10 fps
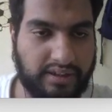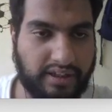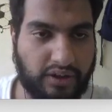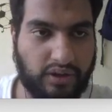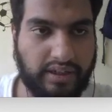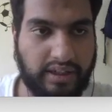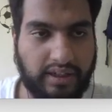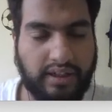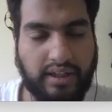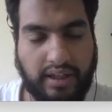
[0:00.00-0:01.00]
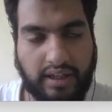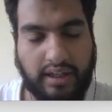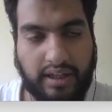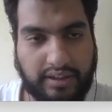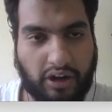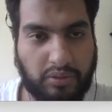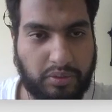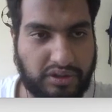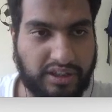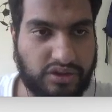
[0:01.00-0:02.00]
then only the
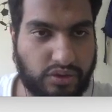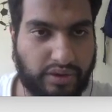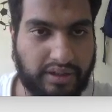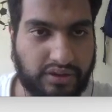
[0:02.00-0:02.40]
output changes to 1.